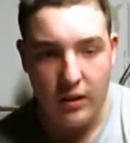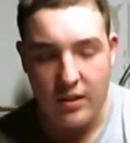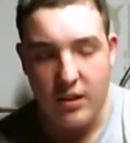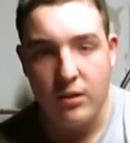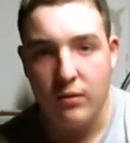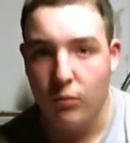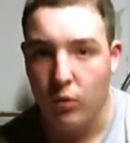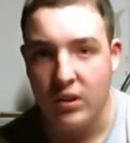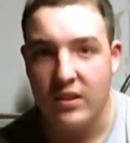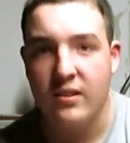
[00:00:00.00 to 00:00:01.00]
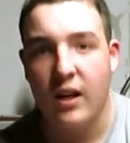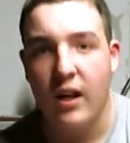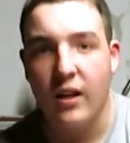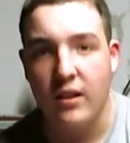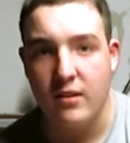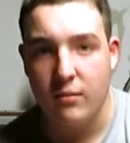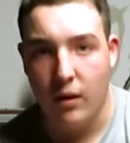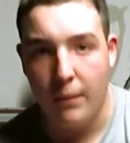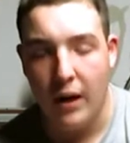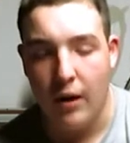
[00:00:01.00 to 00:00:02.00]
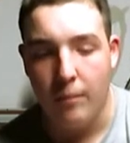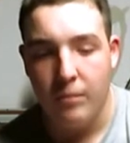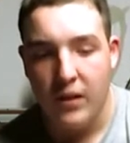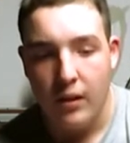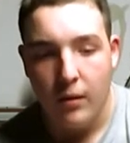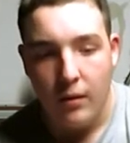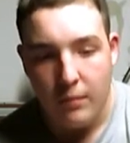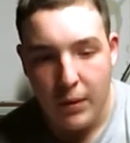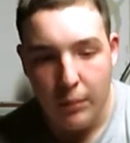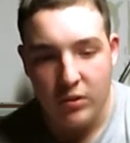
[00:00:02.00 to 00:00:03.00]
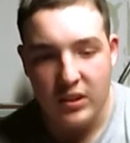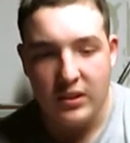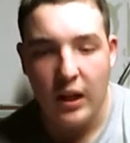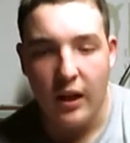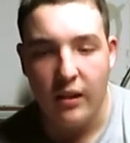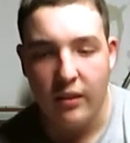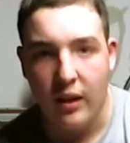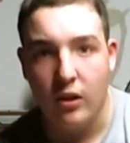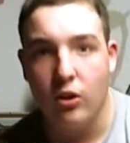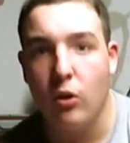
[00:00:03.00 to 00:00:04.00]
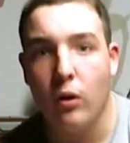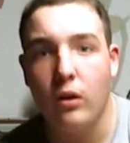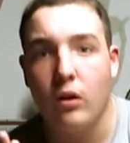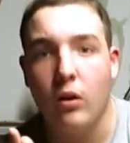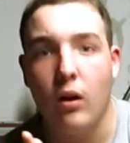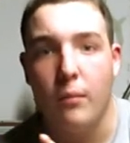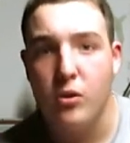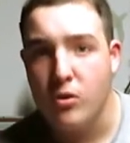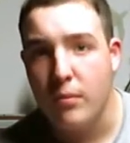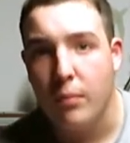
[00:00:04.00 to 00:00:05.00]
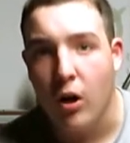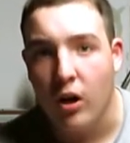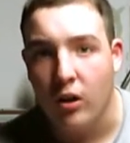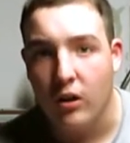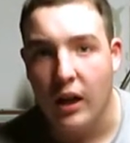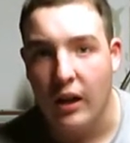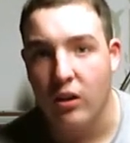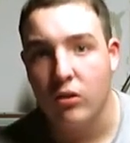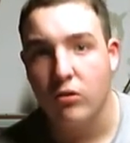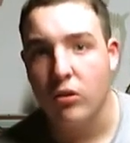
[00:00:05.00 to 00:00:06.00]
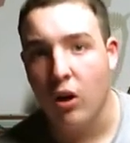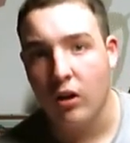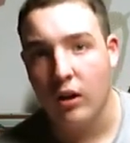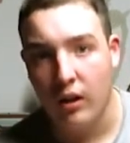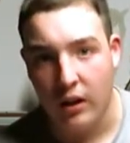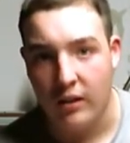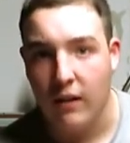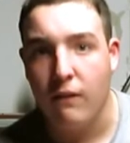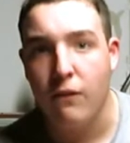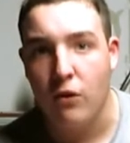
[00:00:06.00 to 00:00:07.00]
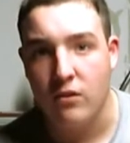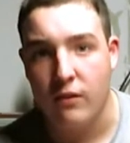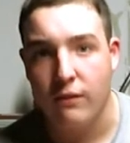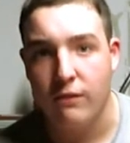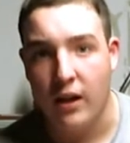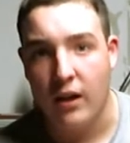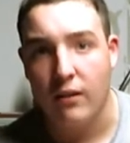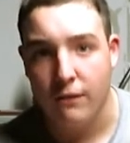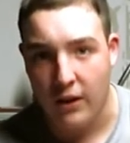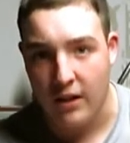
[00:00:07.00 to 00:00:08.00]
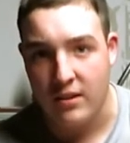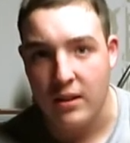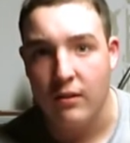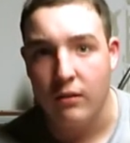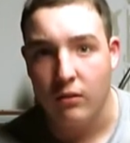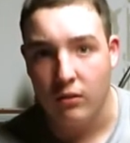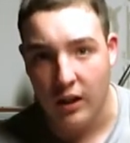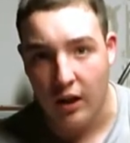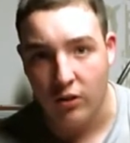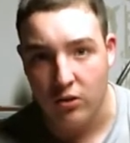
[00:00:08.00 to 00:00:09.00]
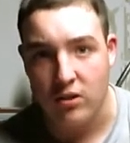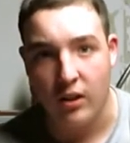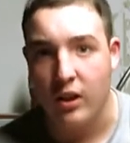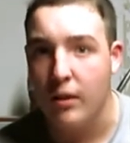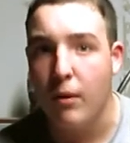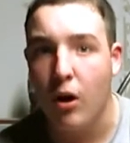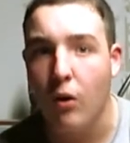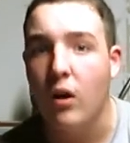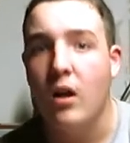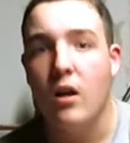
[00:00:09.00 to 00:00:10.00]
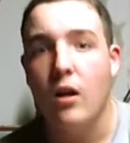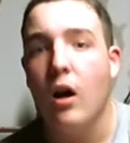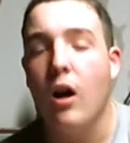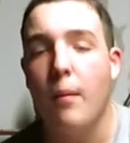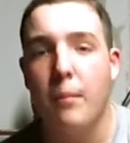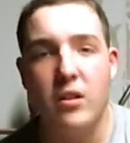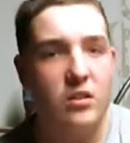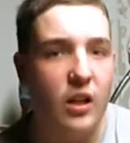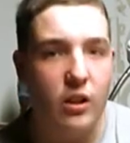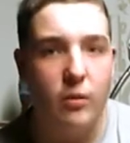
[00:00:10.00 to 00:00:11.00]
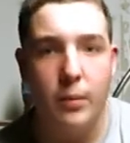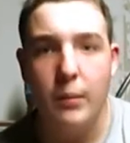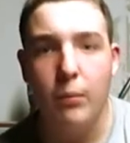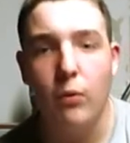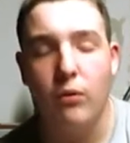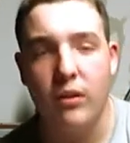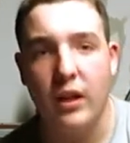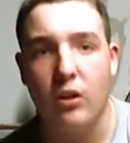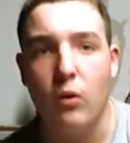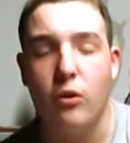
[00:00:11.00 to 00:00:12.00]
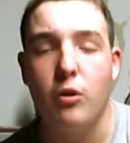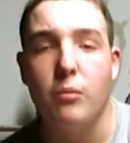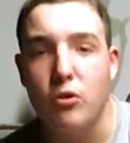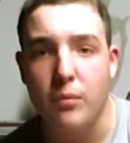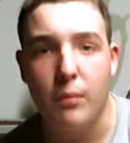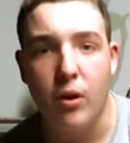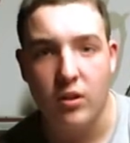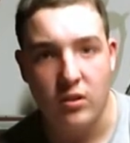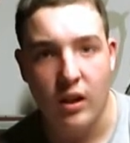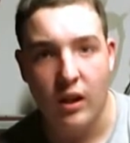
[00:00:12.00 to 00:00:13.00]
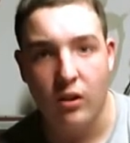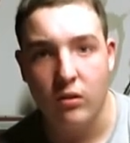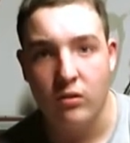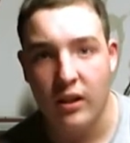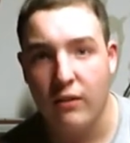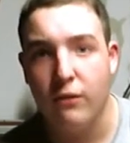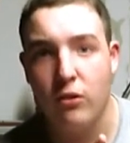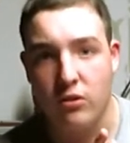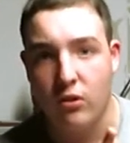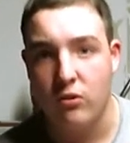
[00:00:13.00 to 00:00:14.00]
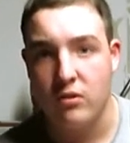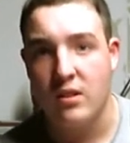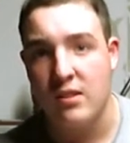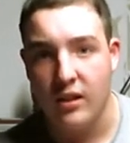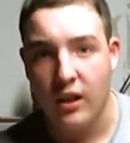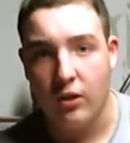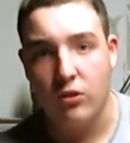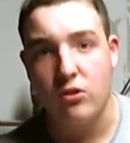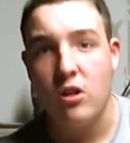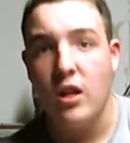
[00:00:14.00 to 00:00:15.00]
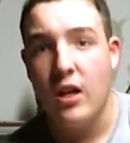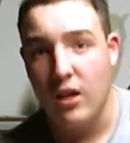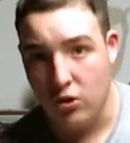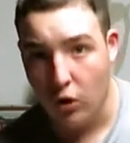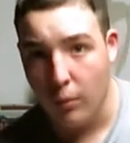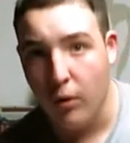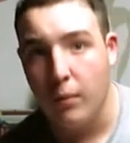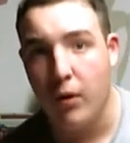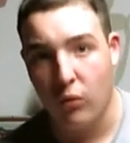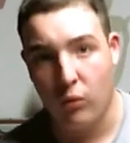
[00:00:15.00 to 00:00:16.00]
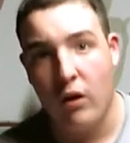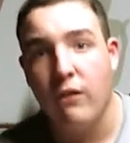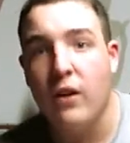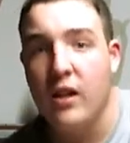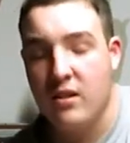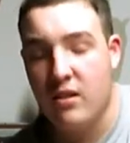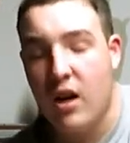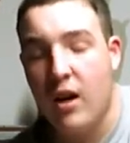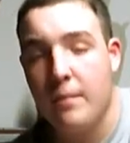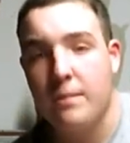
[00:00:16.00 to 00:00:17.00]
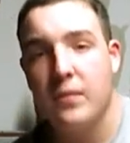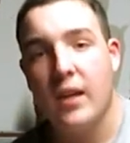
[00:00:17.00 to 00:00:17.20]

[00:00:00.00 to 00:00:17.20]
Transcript: This is what society is about. People in society think going to an amusement park and taking photos of fantasy characters like Nemo, Buzz Lightyear. People think going to amusement parks and taking photos of those Disney characters is normal, but Railfanning is not.